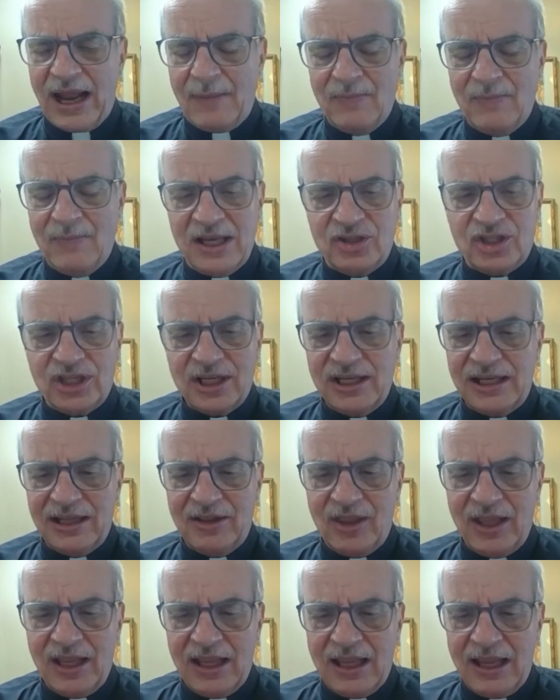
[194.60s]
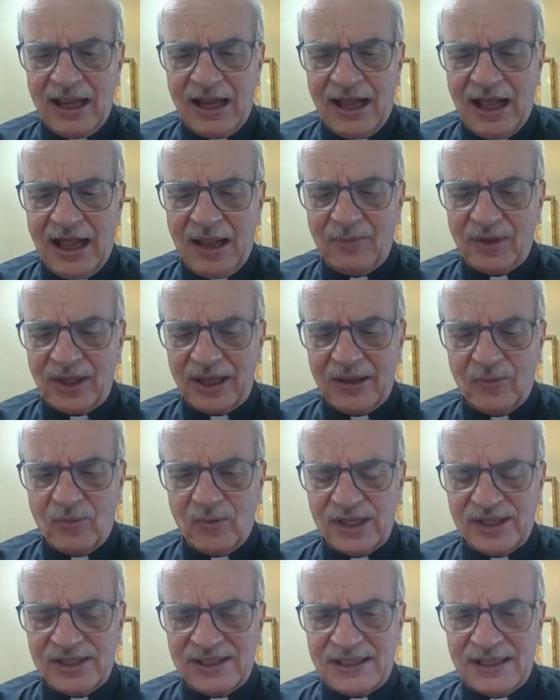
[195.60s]
mentioned in the homily
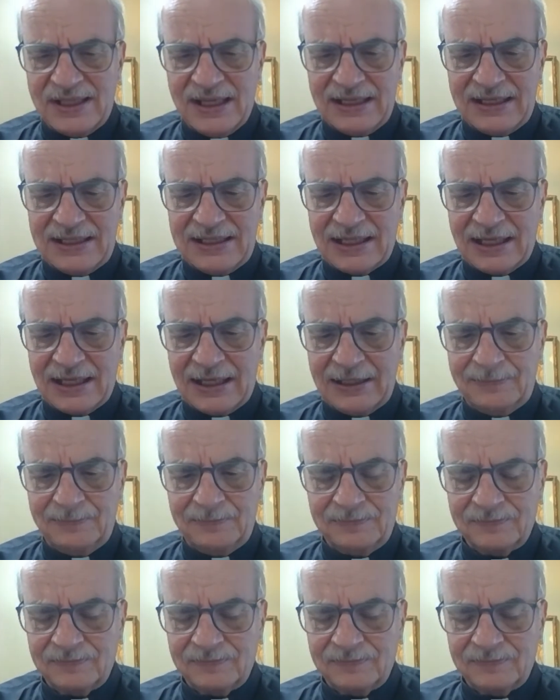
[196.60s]
was that